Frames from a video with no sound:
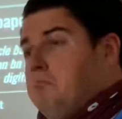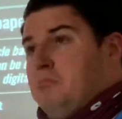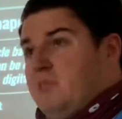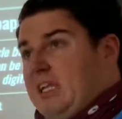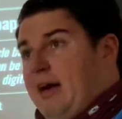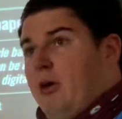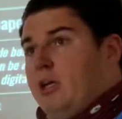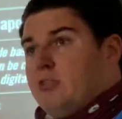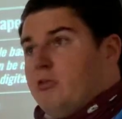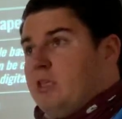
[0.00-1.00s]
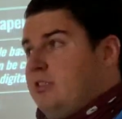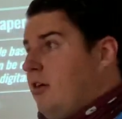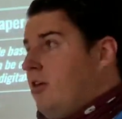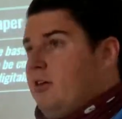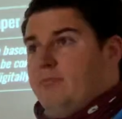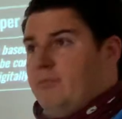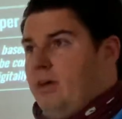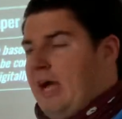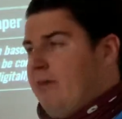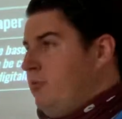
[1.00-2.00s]
That's how all stories are.
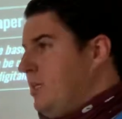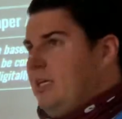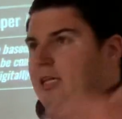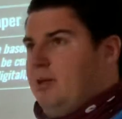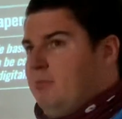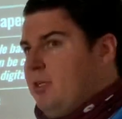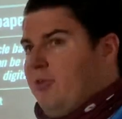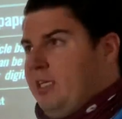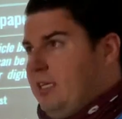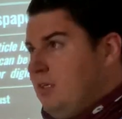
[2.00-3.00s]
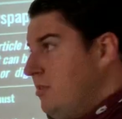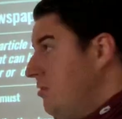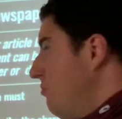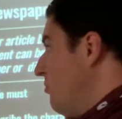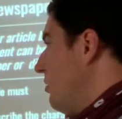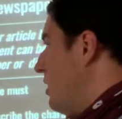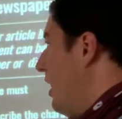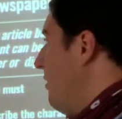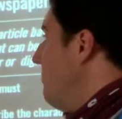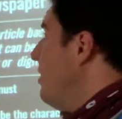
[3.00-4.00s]
Have a beginning, middle, end.
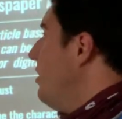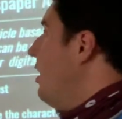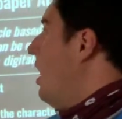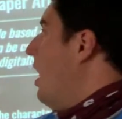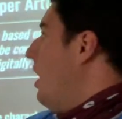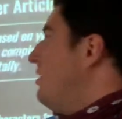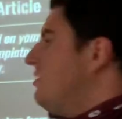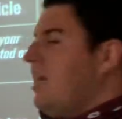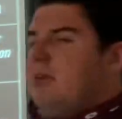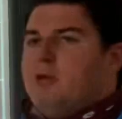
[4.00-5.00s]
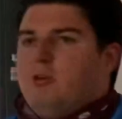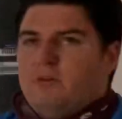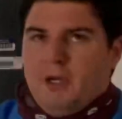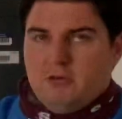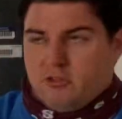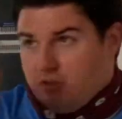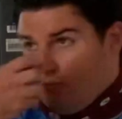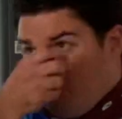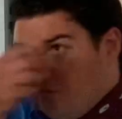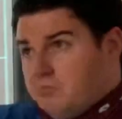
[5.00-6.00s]
Okay? Design a movie poster.
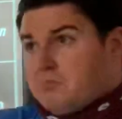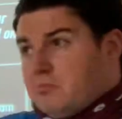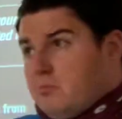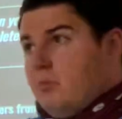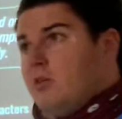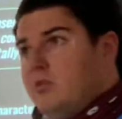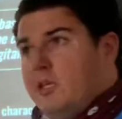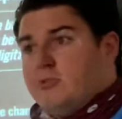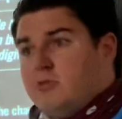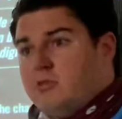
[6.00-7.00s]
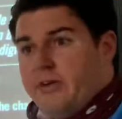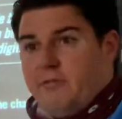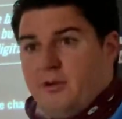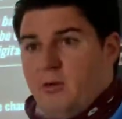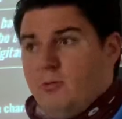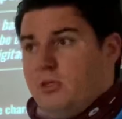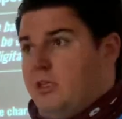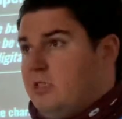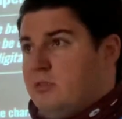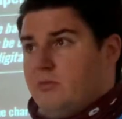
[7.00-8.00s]
This one's a very fun one.
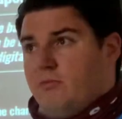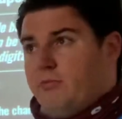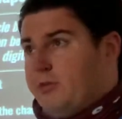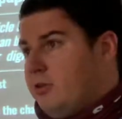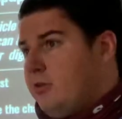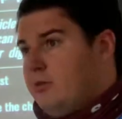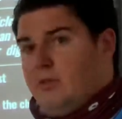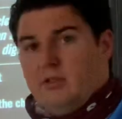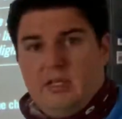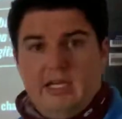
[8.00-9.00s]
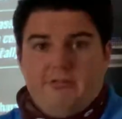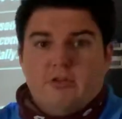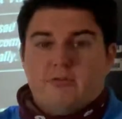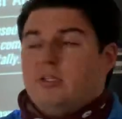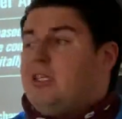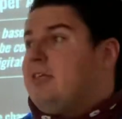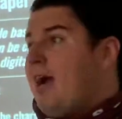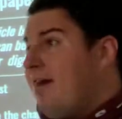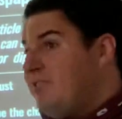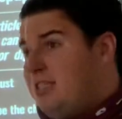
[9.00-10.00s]
It's for if you're really
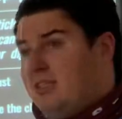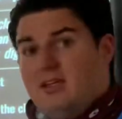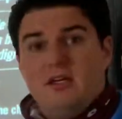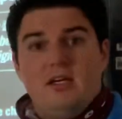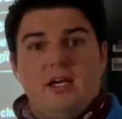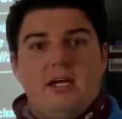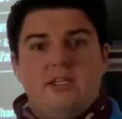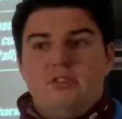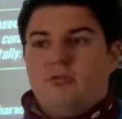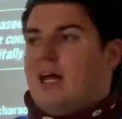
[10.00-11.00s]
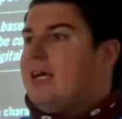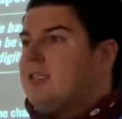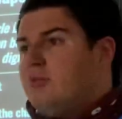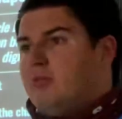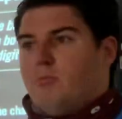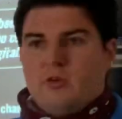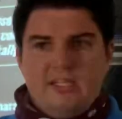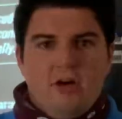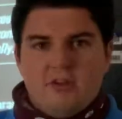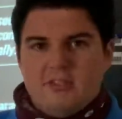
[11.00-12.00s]
crafty and you like doing more of
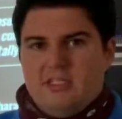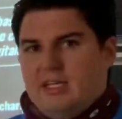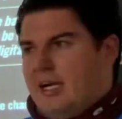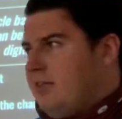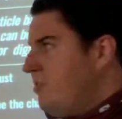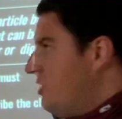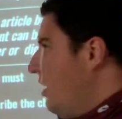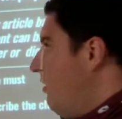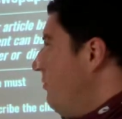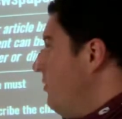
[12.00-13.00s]
the artsy kind of stuff.